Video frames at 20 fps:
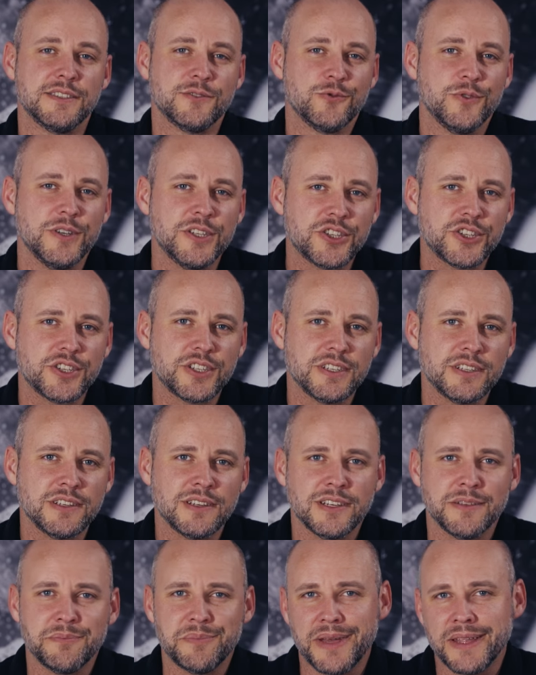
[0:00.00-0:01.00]
This
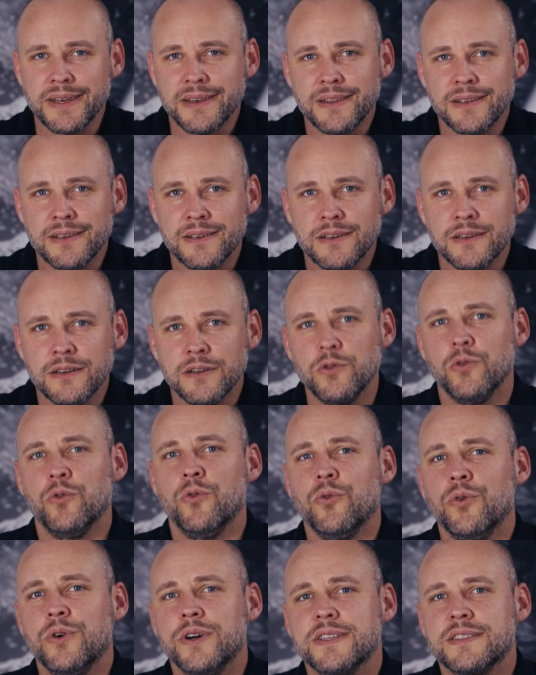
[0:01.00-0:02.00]
results in vibrant,
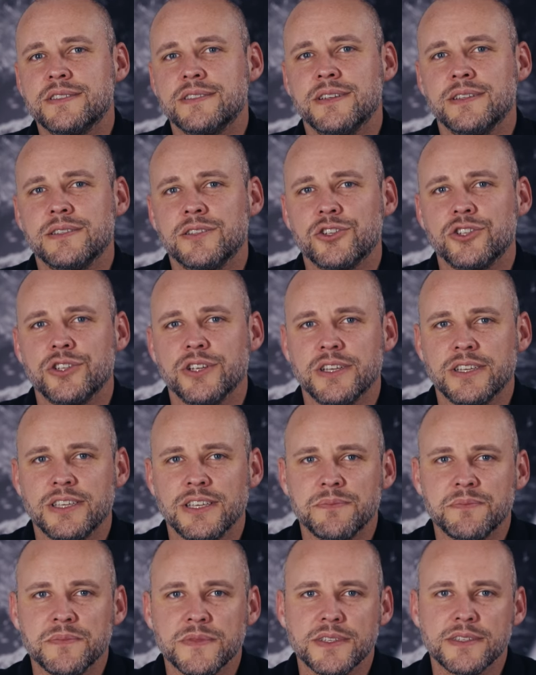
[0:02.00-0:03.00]
highly aesthetic
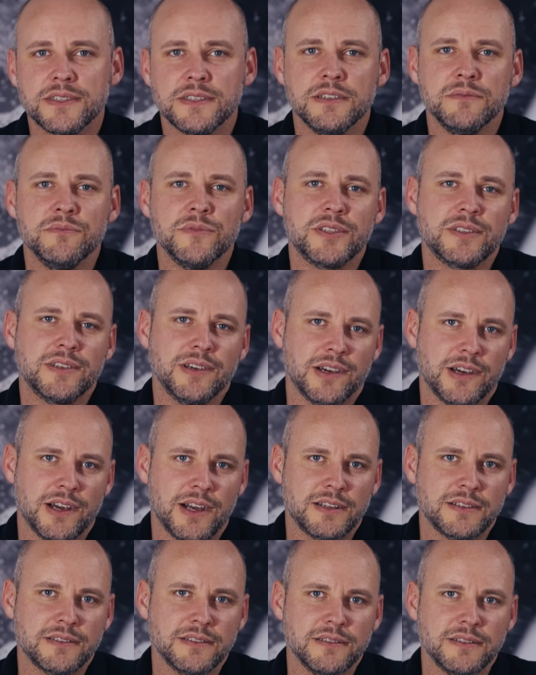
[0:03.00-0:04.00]
outcomes full of
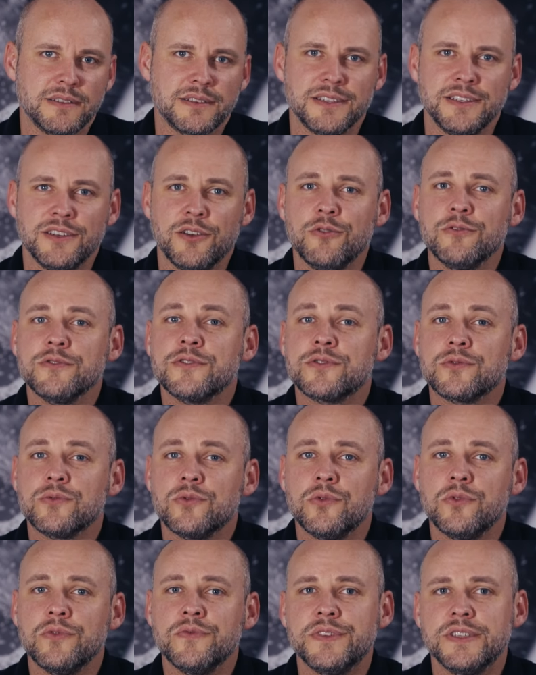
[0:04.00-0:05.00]
character,
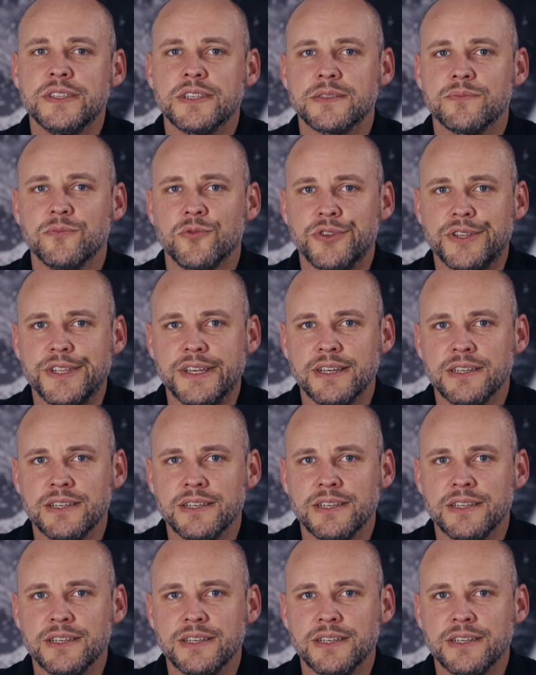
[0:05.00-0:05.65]
exactly what modern